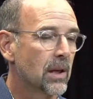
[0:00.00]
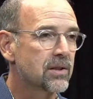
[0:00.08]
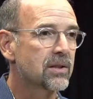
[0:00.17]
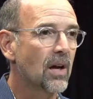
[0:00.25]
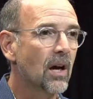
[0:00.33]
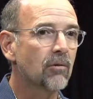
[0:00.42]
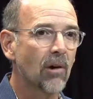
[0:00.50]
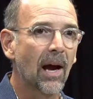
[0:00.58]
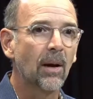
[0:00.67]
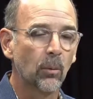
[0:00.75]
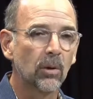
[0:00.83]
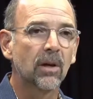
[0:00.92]
when it's done
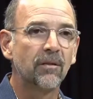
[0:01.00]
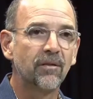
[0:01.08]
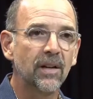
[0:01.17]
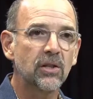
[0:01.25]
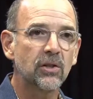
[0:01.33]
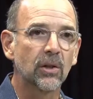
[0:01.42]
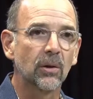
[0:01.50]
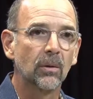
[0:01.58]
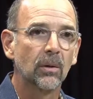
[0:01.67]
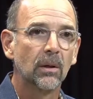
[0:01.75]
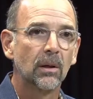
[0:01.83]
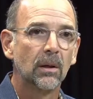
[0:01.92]
right, will convince you.